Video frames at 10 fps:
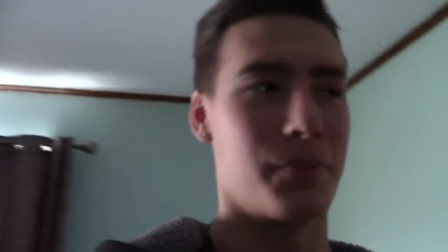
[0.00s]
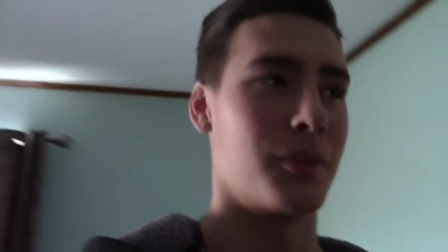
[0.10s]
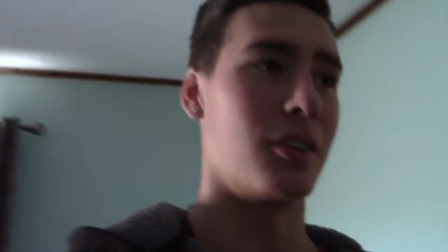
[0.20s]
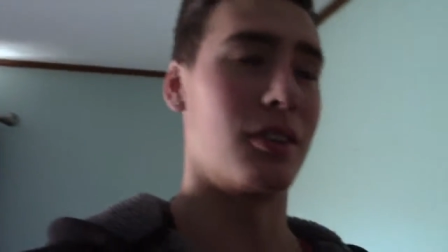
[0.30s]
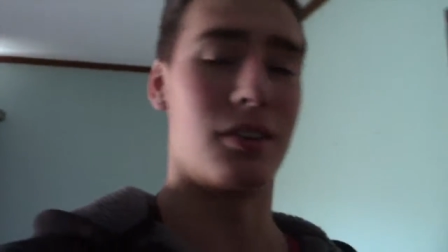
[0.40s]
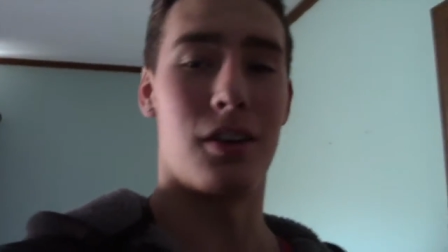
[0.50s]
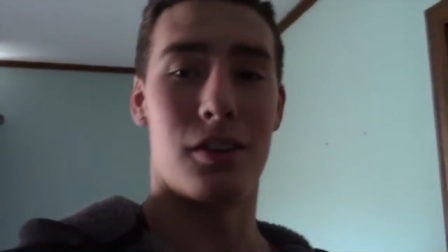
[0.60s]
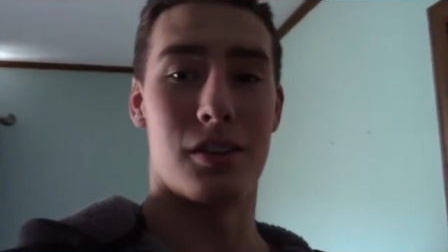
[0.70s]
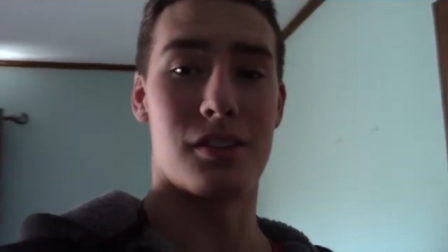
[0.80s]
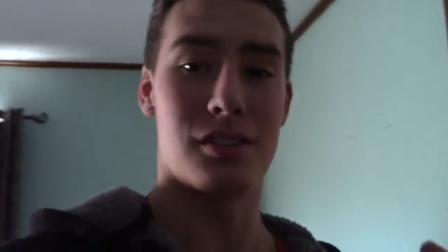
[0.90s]
Or the
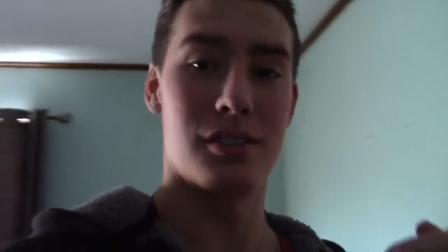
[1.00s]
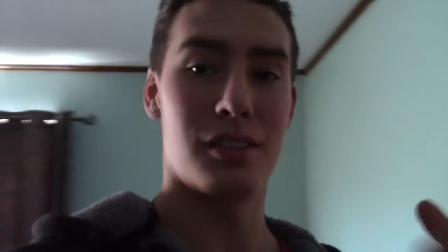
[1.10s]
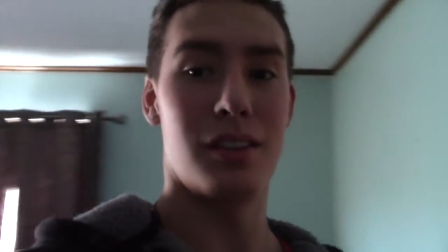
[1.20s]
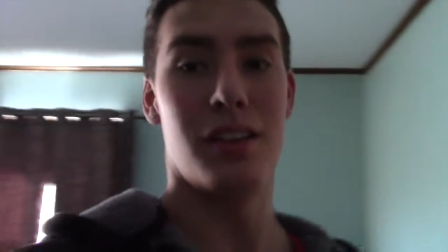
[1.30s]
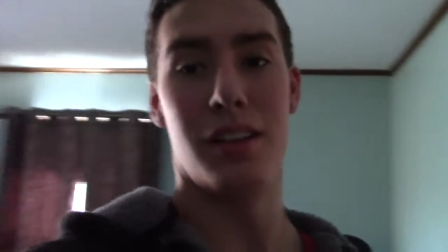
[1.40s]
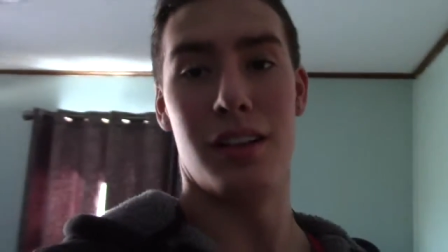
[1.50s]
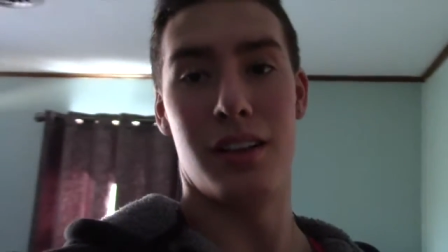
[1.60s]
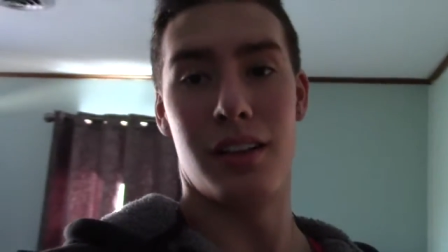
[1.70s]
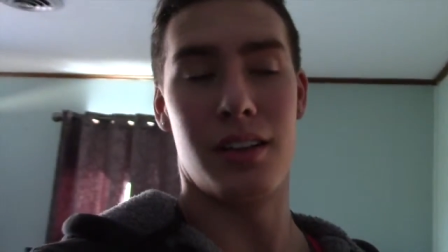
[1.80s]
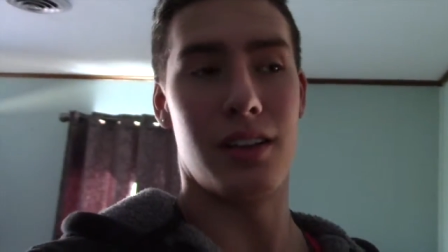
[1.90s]
dog is
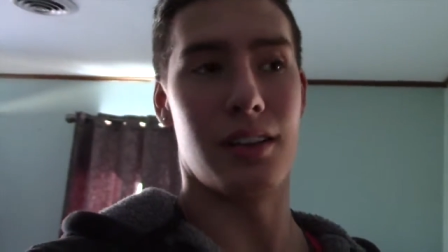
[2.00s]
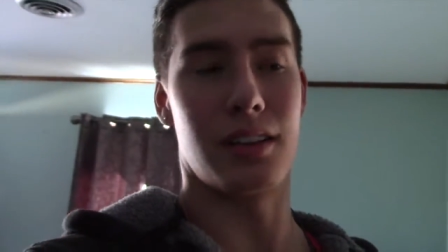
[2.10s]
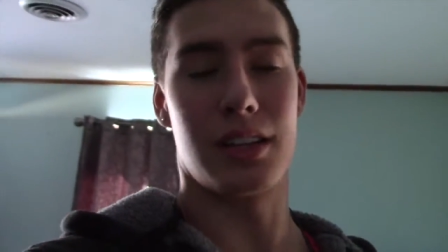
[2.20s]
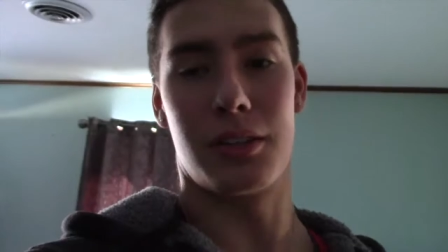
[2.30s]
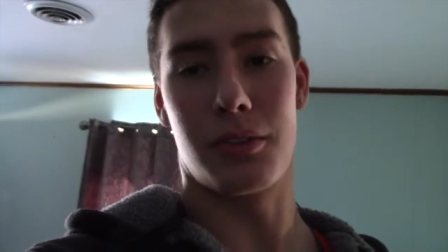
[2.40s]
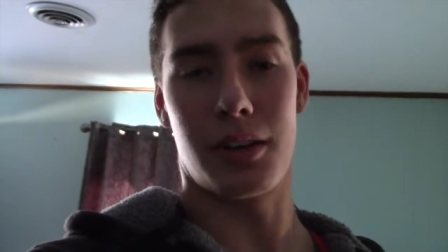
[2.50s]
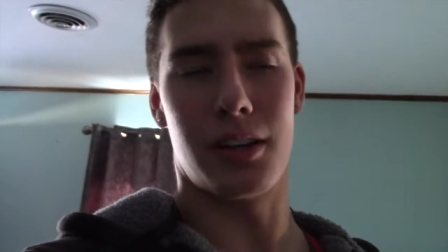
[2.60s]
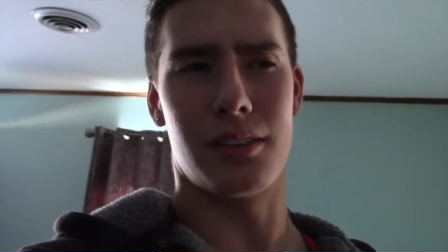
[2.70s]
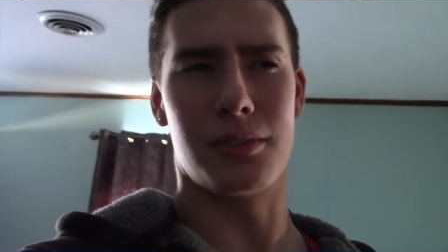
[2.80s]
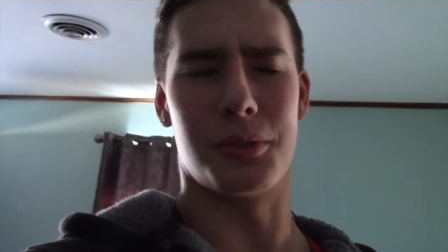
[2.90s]
in the kennel right
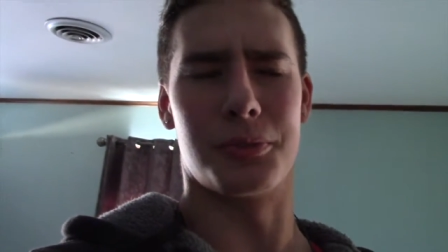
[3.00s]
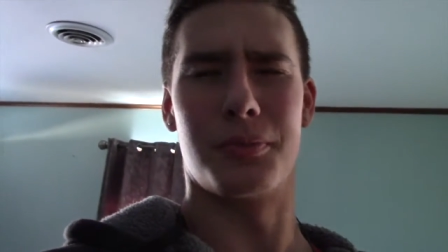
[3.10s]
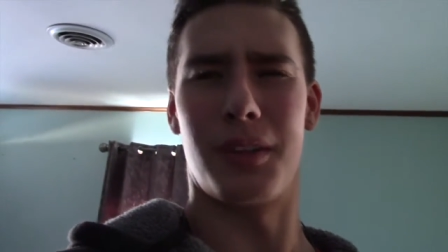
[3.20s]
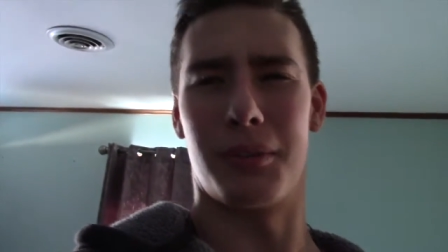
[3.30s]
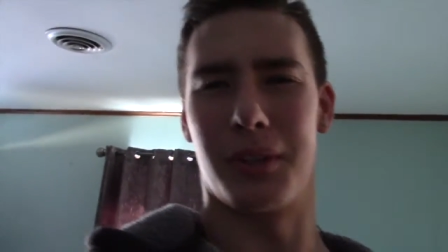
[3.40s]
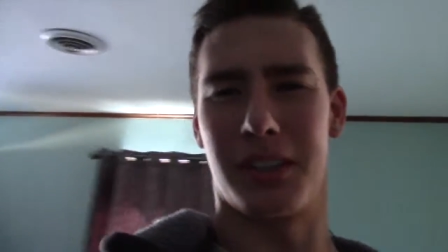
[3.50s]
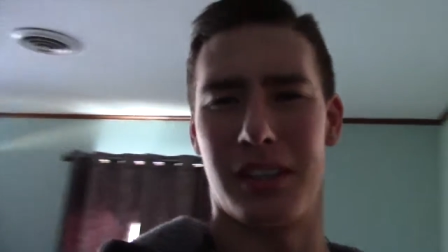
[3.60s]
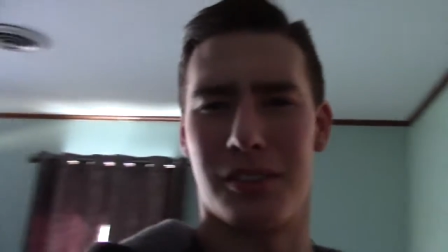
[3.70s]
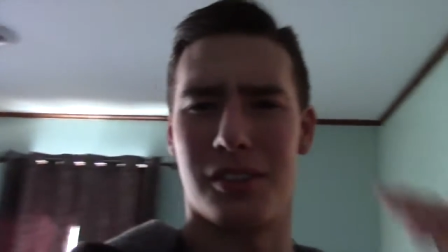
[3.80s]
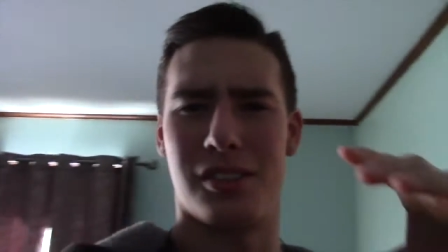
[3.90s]
now. Well, not really
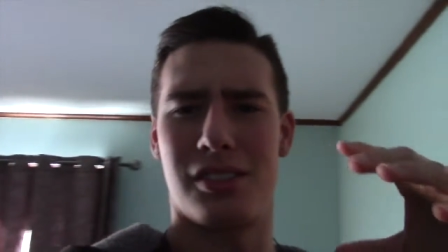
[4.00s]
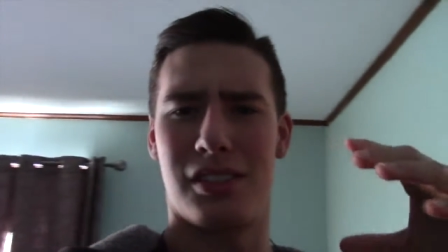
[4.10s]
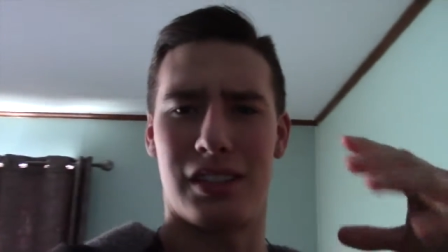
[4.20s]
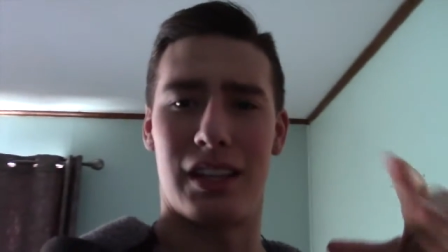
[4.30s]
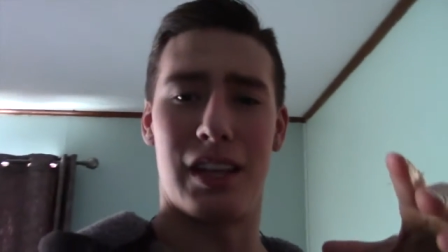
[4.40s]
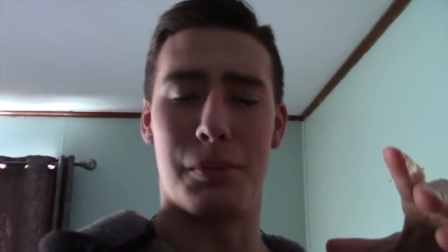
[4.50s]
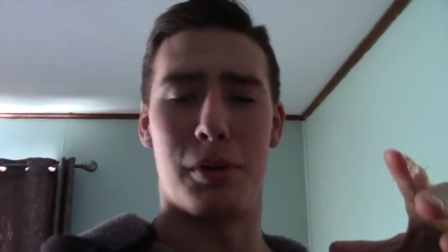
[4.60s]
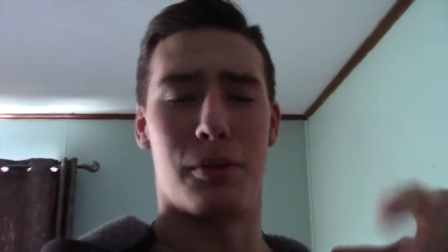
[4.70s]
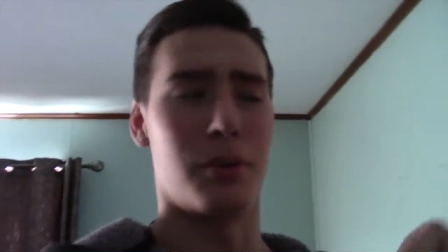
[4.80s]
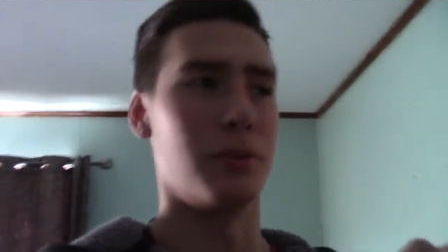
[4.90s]
kennel, just they keep it in
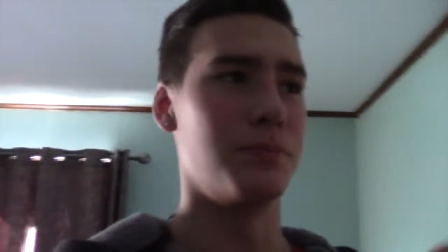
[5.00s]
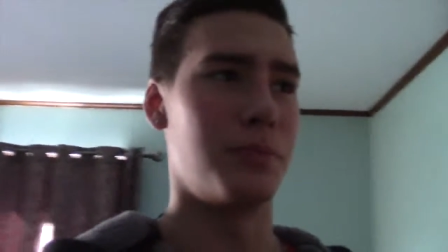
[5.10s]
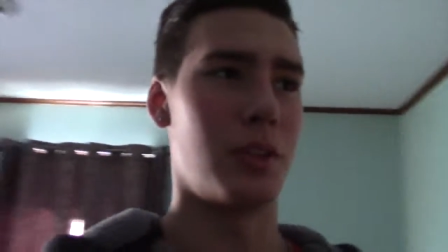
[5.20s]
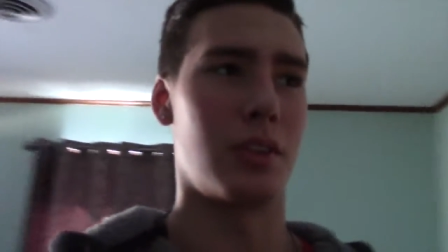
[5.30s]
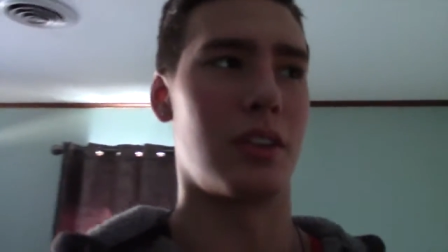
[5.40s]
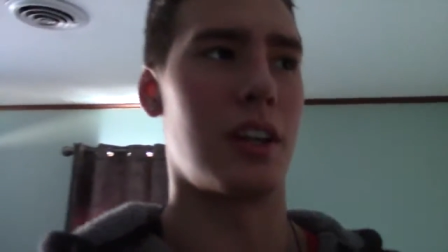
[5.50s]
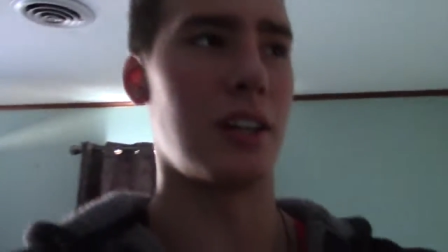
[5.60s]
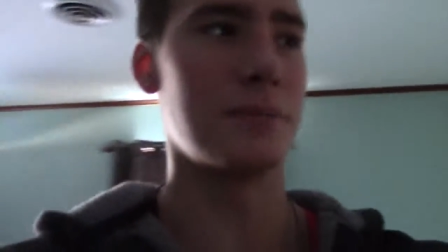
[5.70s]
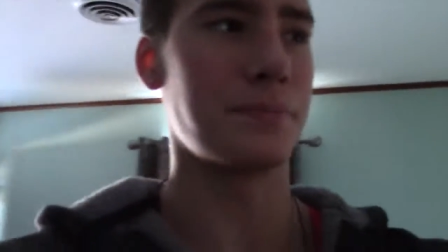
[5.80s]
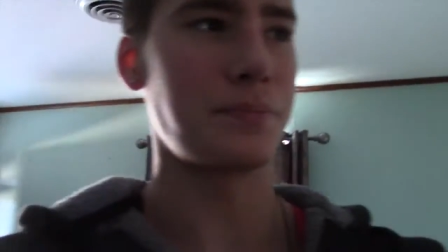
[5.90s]
a room during the day.